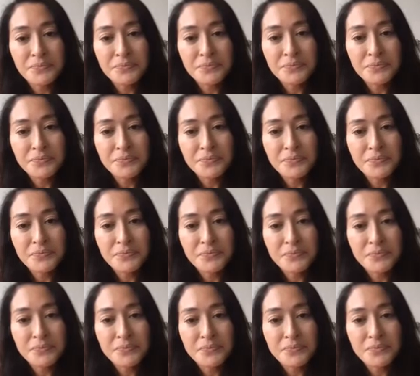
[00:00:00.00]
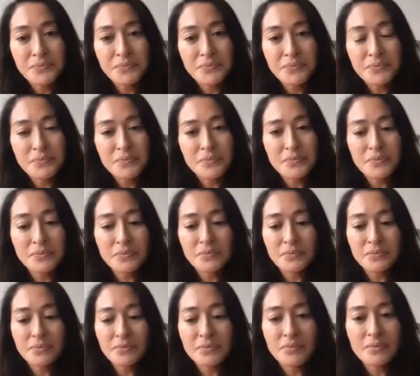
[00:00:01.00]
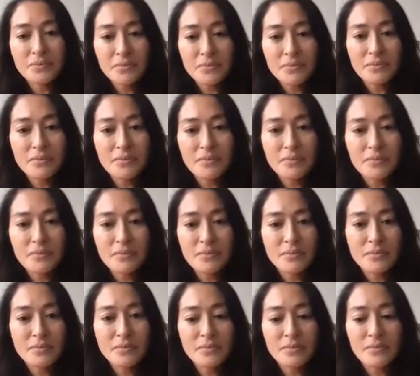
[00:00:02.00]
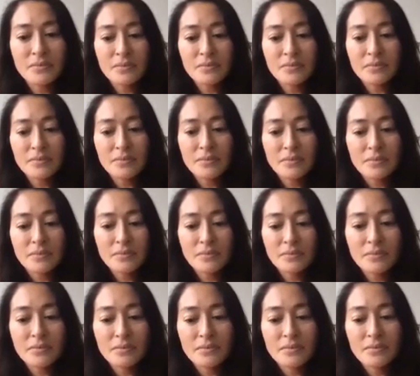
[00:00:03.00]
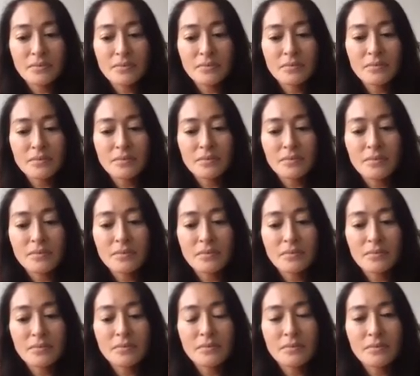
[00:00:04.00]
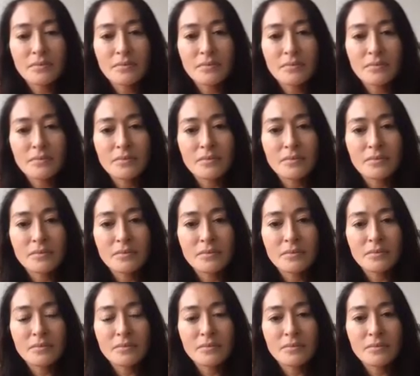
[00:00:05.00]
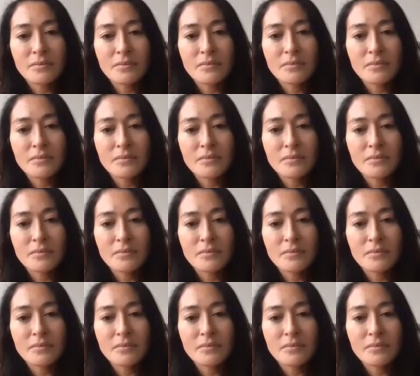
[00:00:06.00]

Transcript: The person shown says nothing.